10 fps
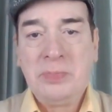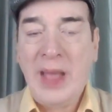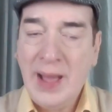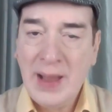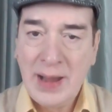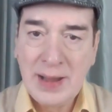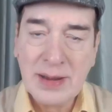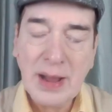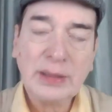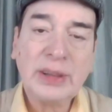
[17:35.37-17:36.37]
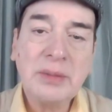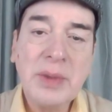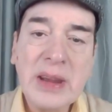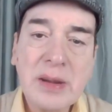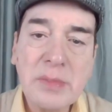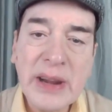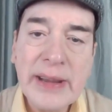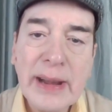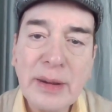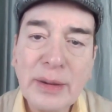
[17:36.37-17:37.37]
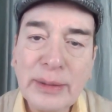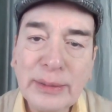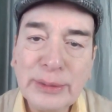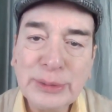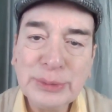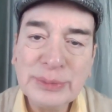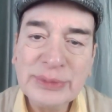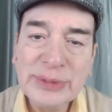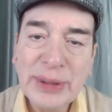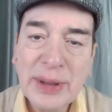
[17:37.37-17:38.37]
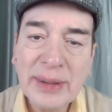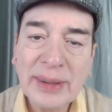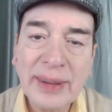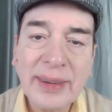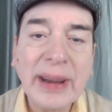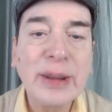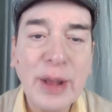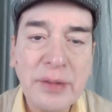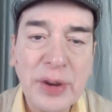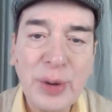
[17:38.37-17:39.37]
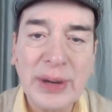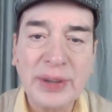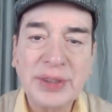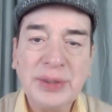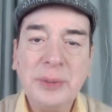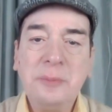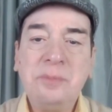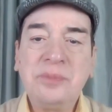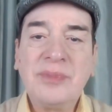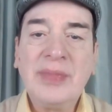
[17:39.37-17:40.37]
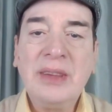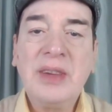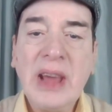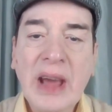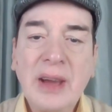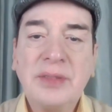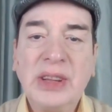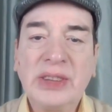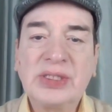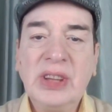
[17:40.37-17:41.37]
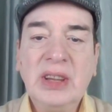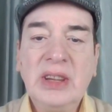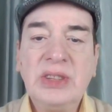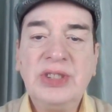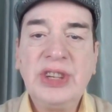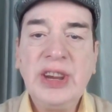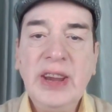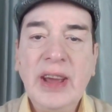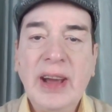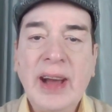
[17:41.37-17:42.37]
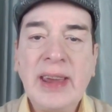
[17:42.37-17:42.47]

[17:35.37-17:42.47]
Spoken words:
And as I've been reminding the regular viewers, we have this GIW,